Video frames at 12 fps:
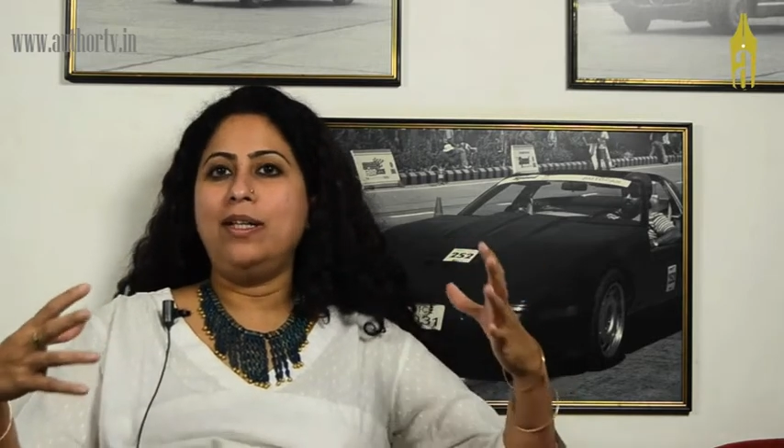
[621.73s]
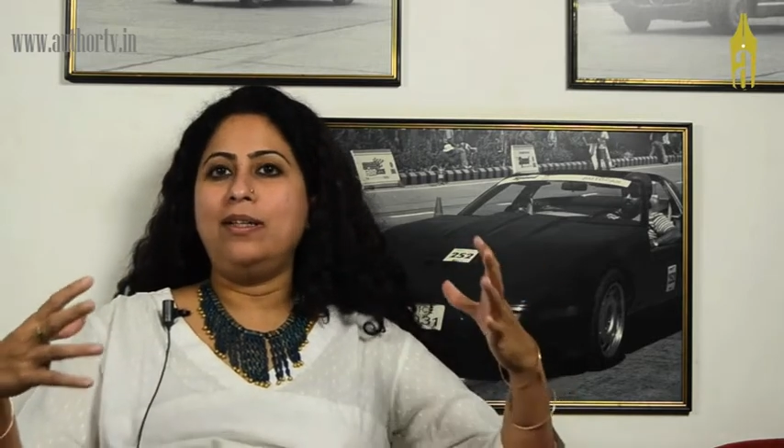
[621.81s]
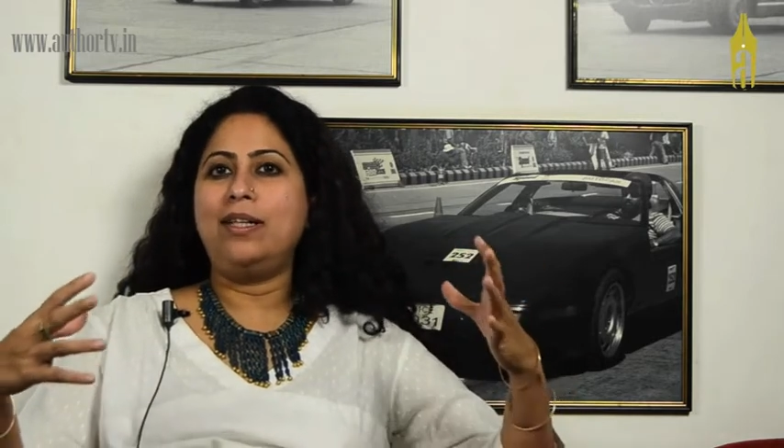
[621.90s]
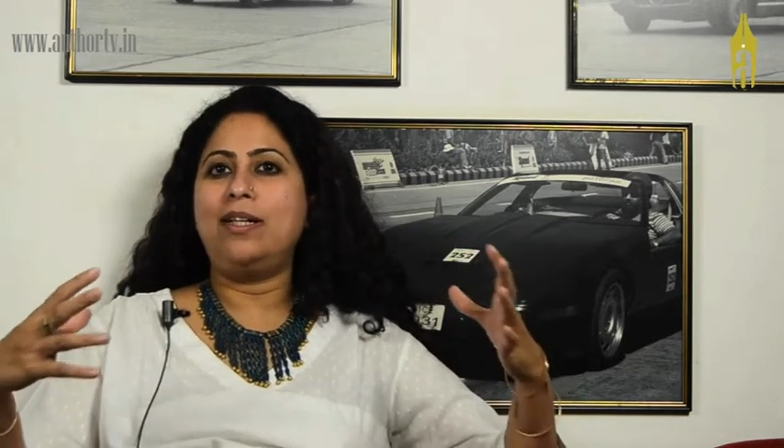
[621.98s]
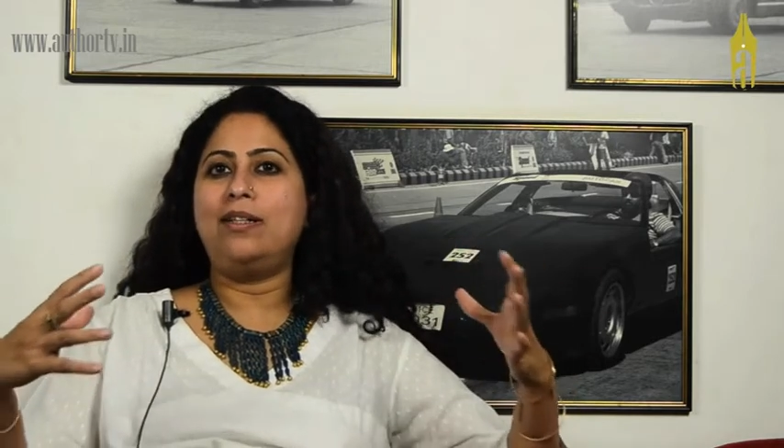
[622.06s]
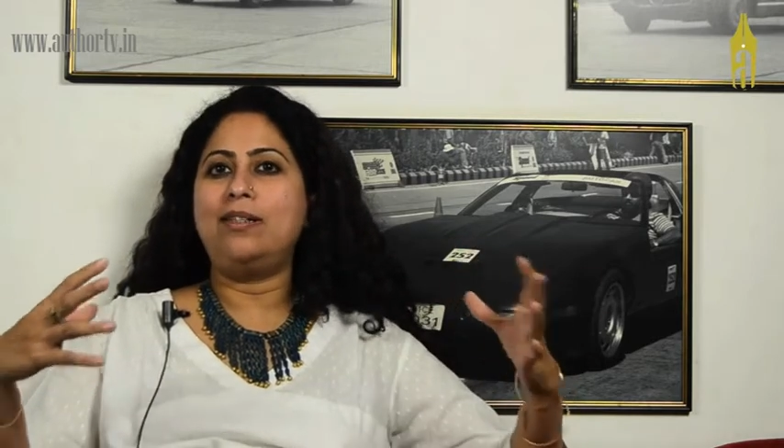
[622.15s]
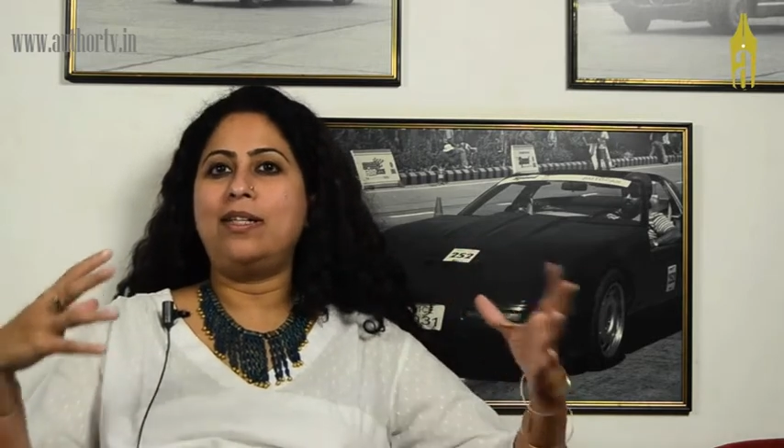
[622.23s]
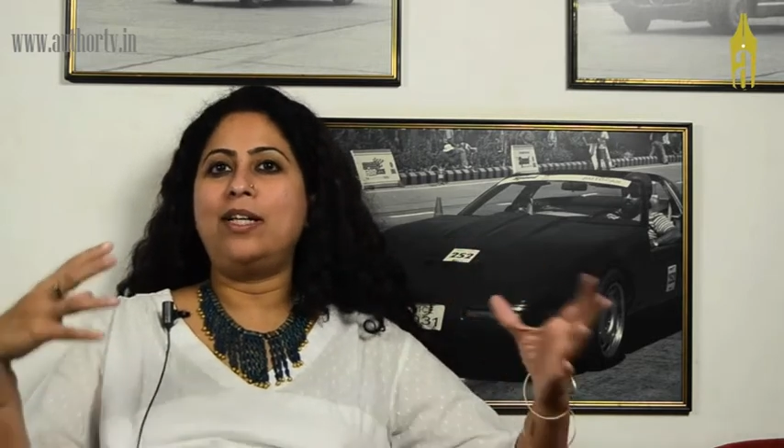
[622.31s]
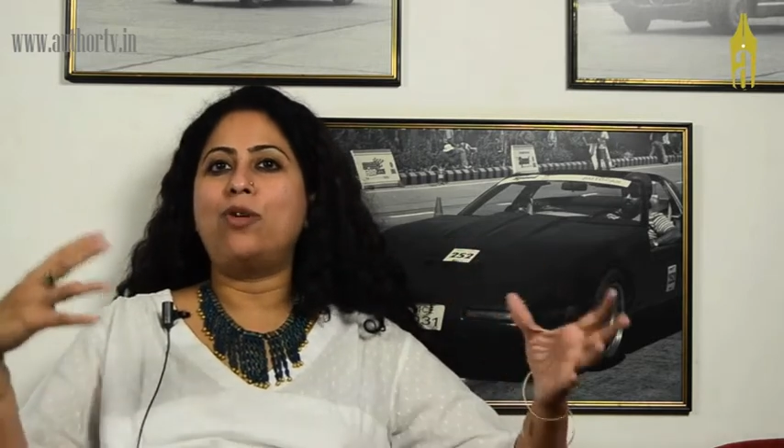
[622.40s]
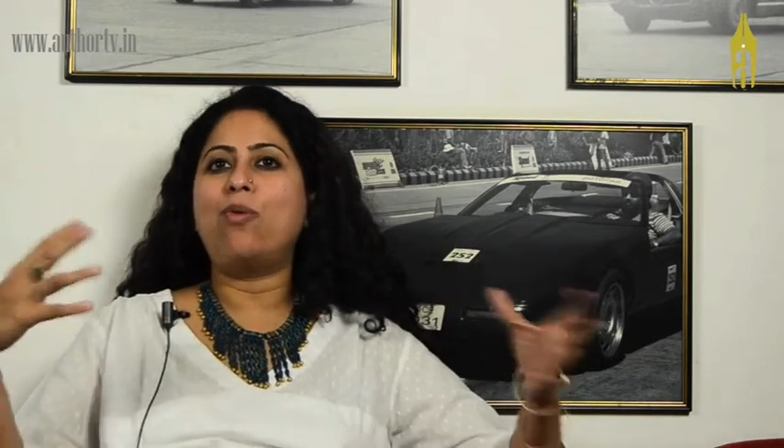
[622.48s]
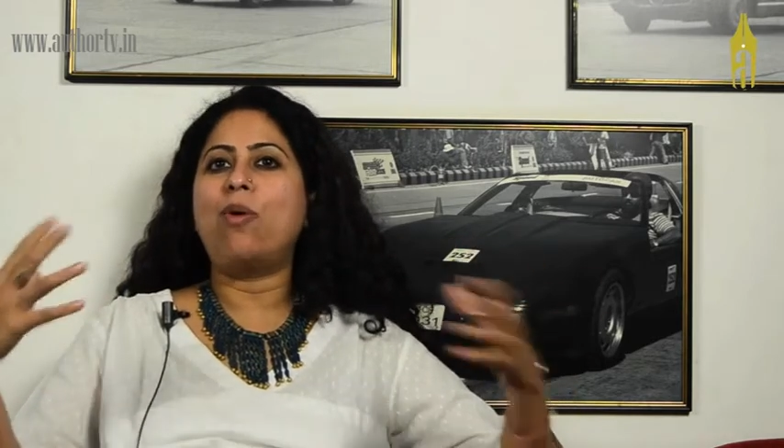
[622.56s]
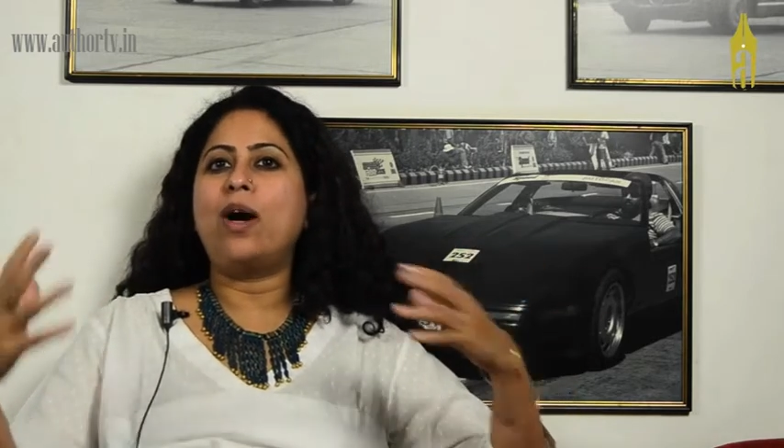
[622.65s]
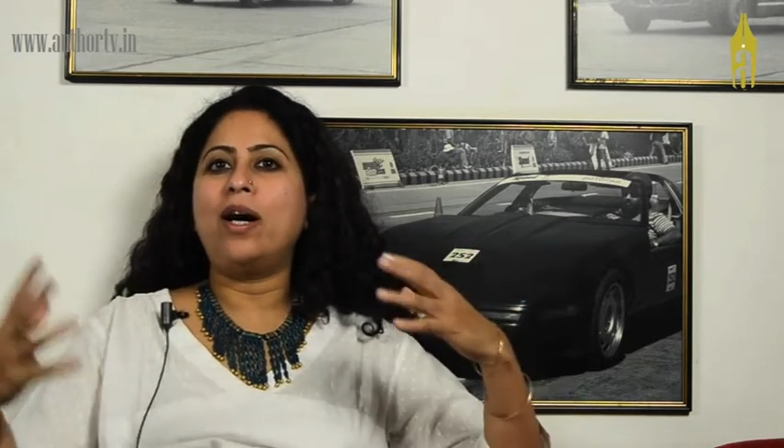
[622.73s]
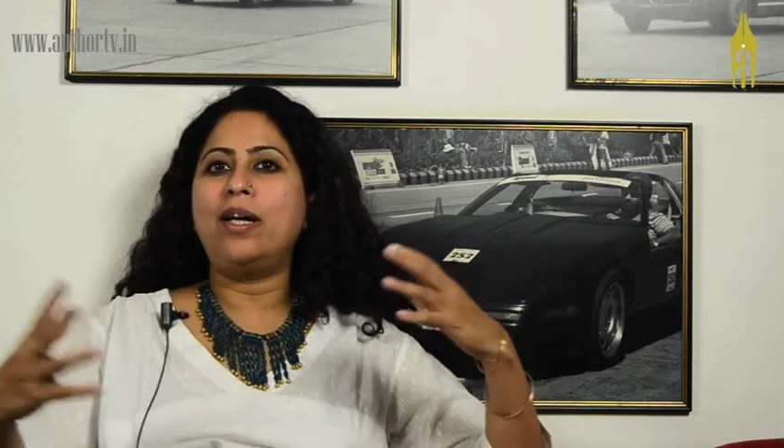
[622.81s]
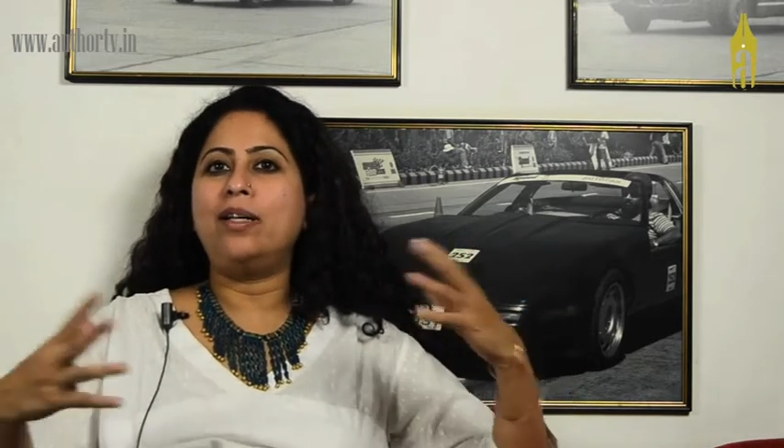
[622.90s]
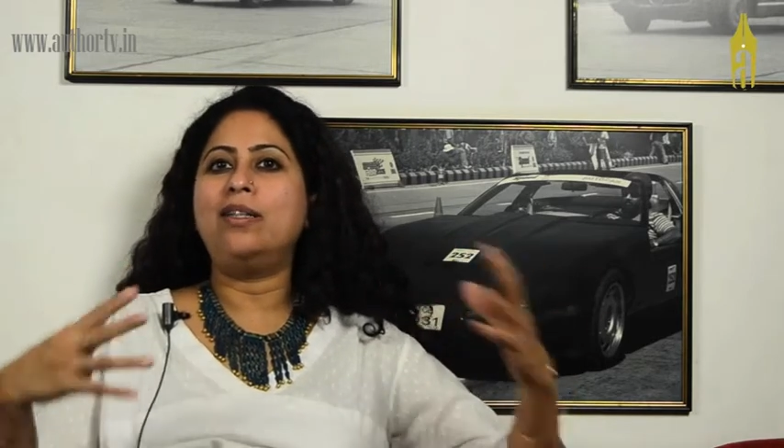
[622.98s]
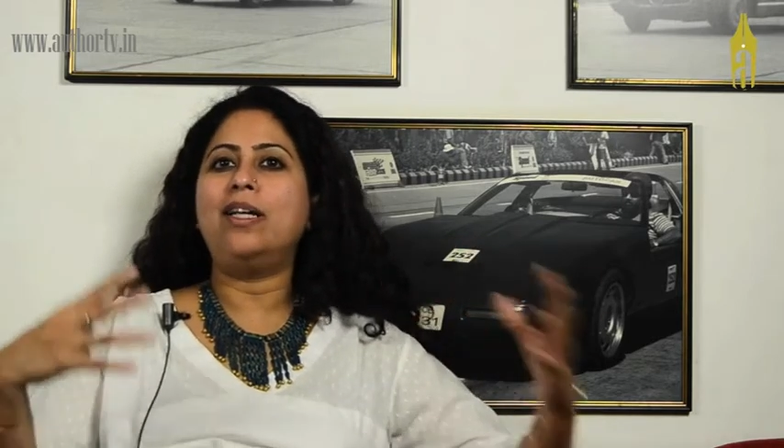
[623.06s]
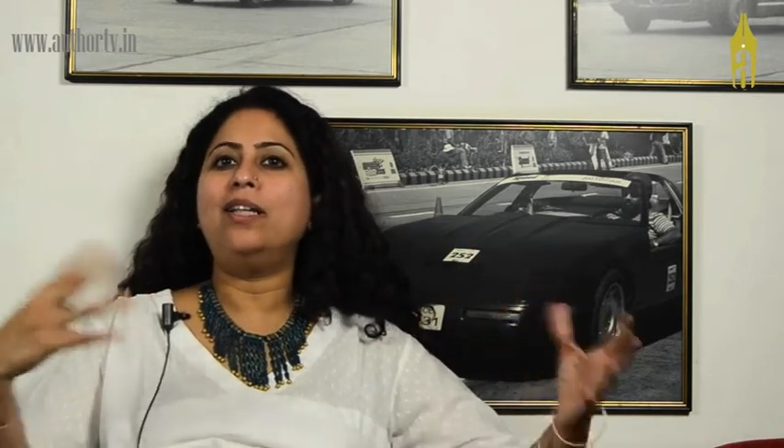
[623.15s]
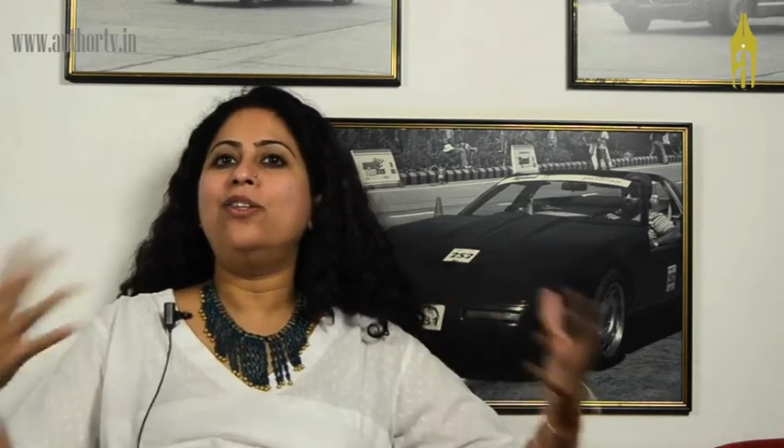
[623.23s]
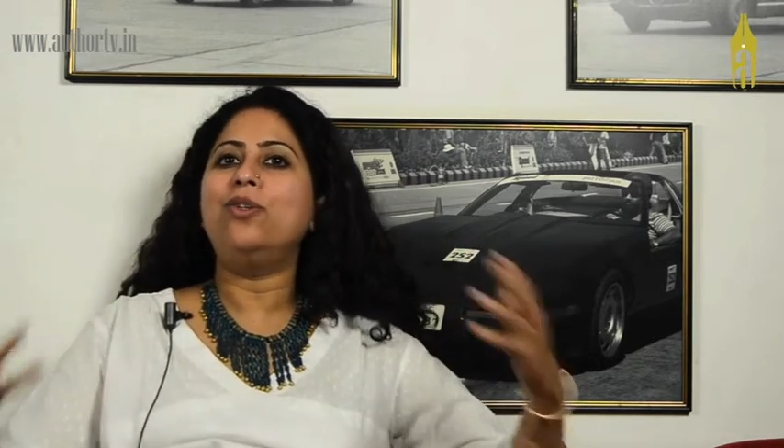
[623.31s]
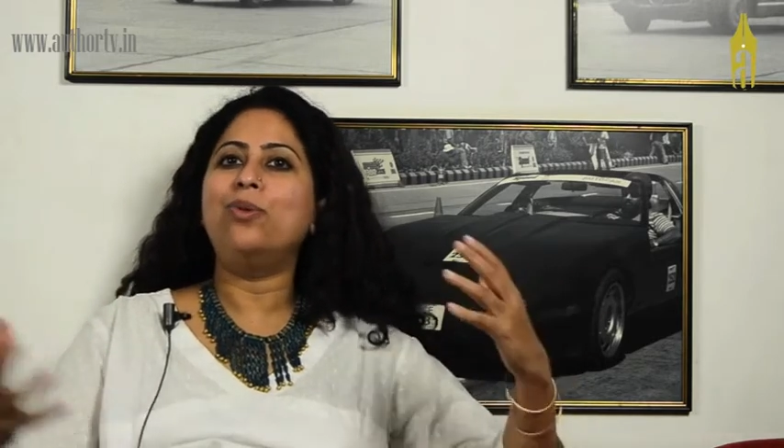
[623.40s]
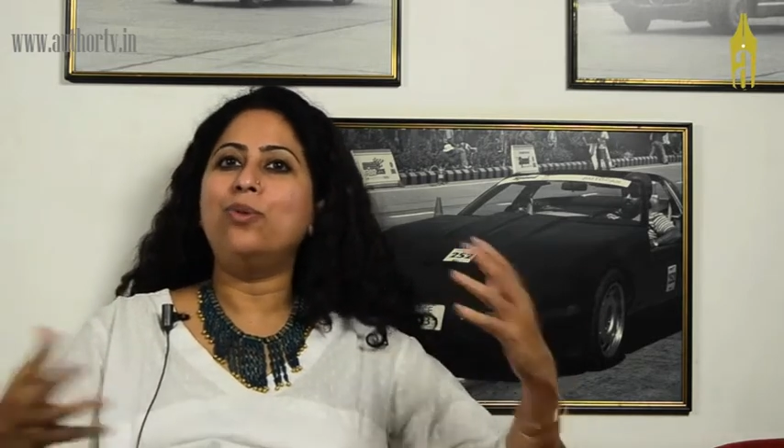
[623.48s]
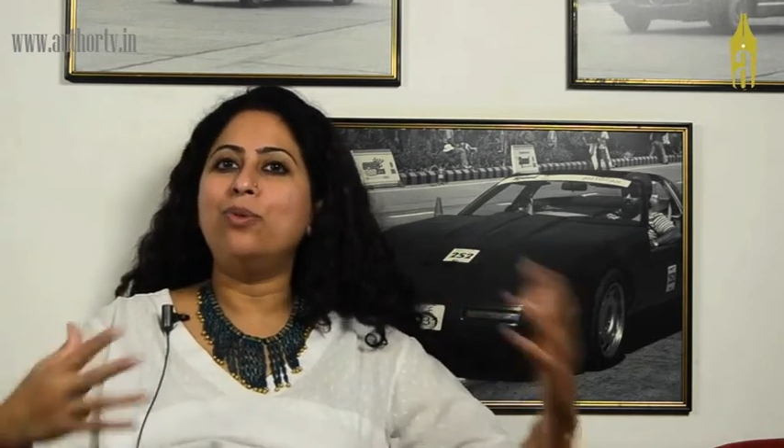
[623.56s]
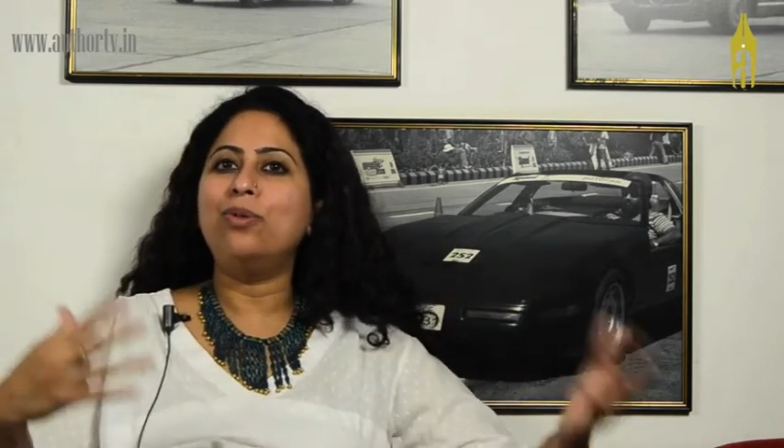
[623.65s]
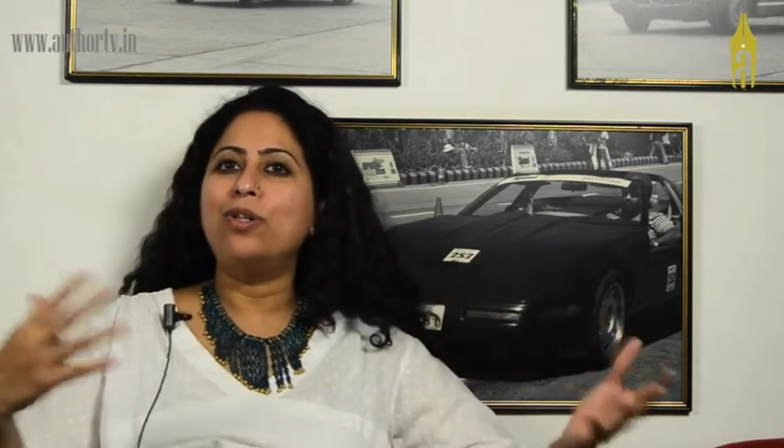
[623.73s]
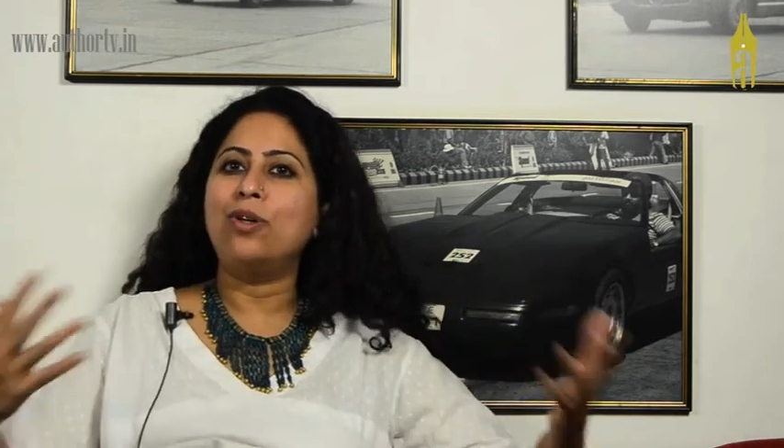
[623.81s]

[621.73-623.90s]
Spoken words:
that has acquired Hindu